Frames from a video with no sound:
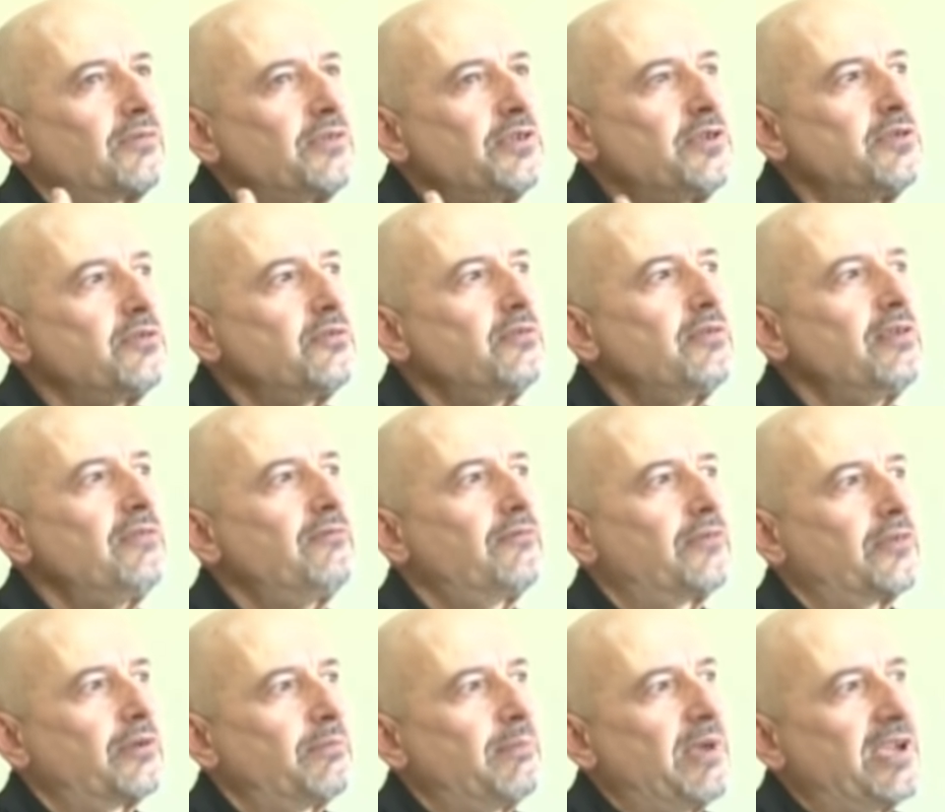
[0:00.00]
new
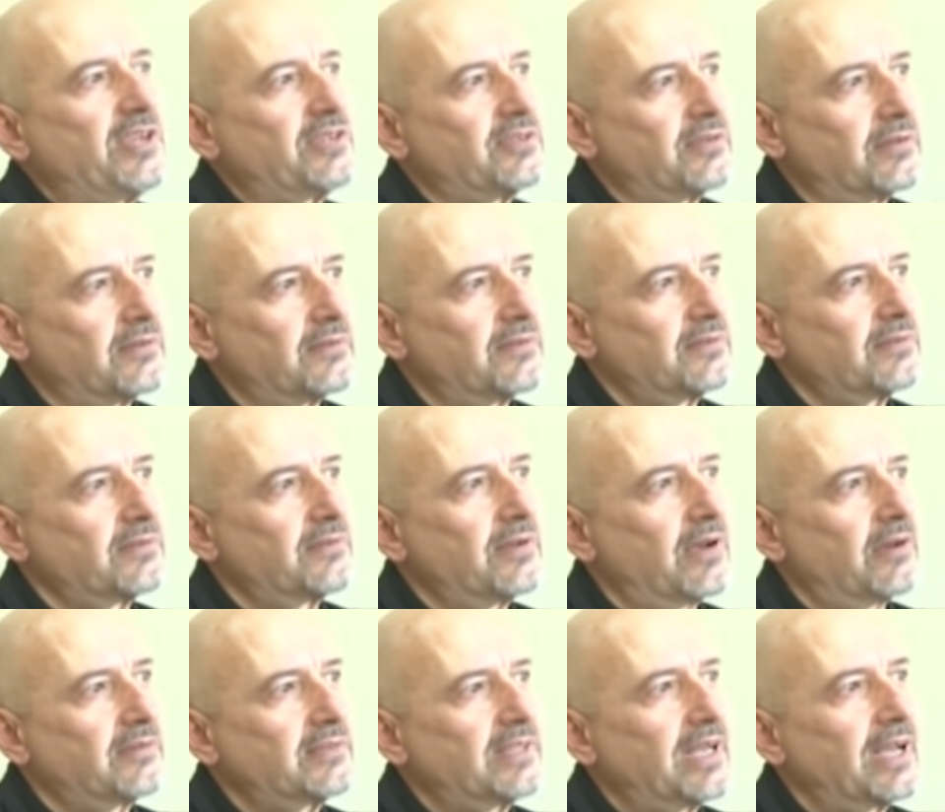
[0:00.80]
informations,
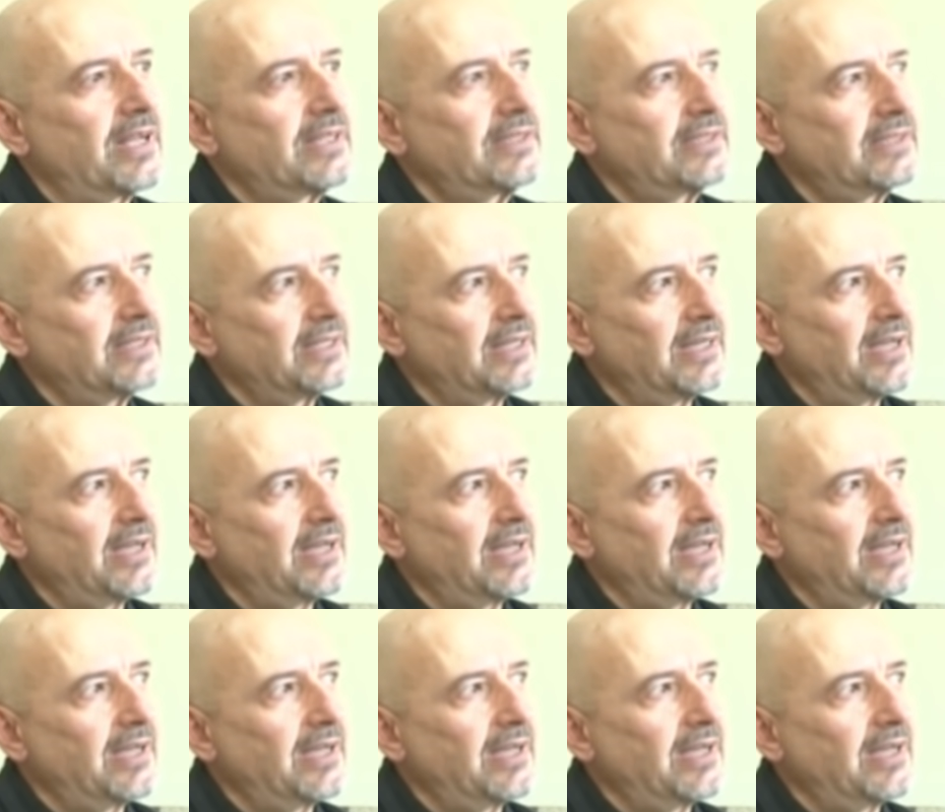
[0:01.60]
no, that